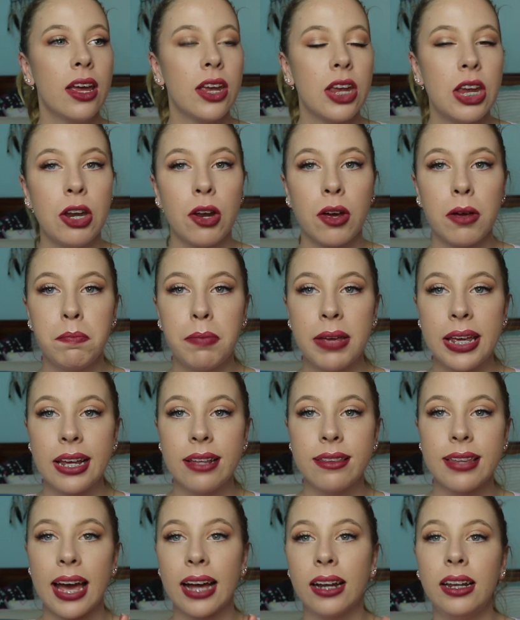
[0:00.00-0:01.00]
you know, be
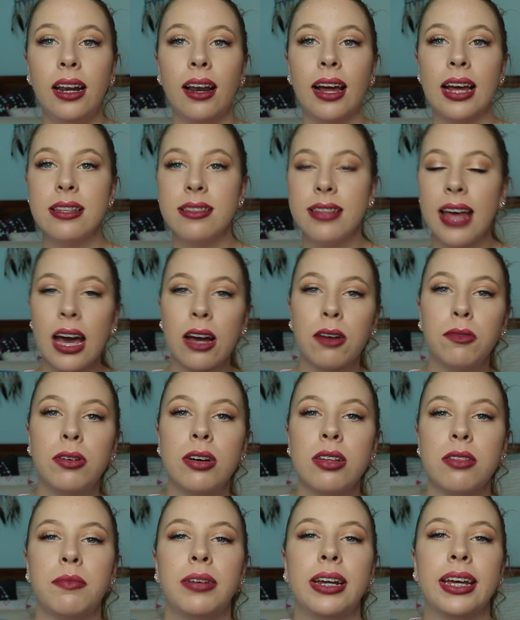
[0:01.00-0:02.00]
exactly like Zach
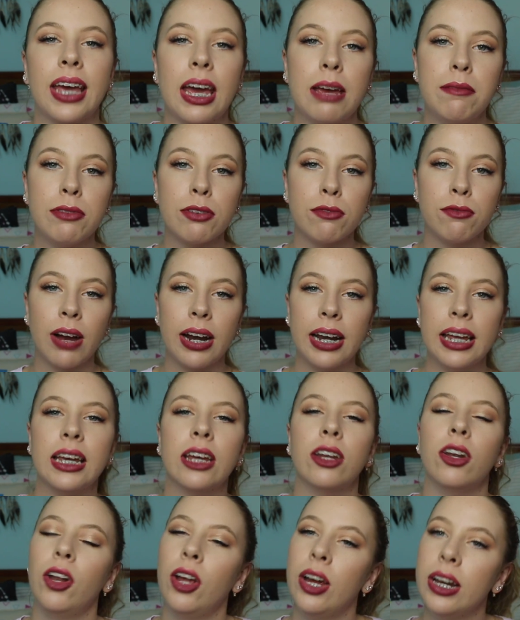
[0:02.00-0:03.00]
was when it came to running
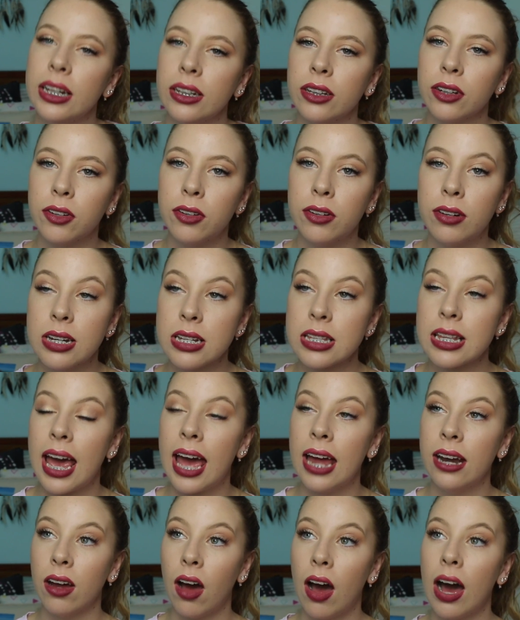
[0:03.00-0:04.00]
and learning the course,
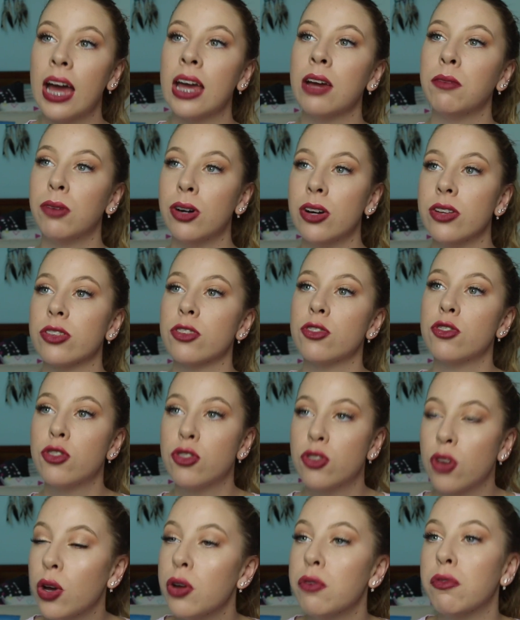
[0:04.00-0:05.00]
and I was
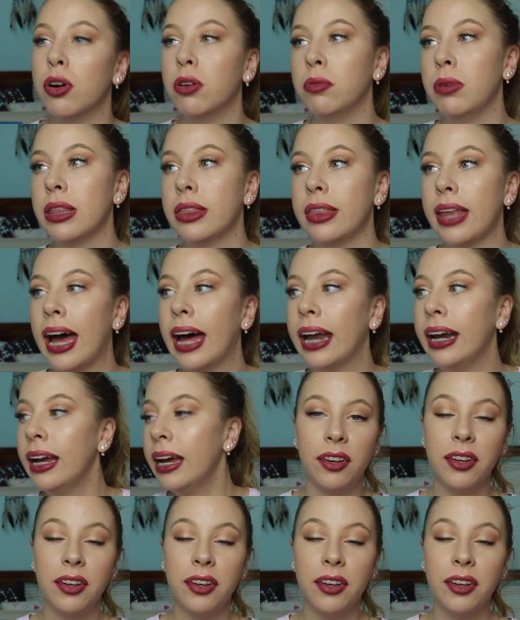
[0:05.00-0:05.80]
so wrong with that.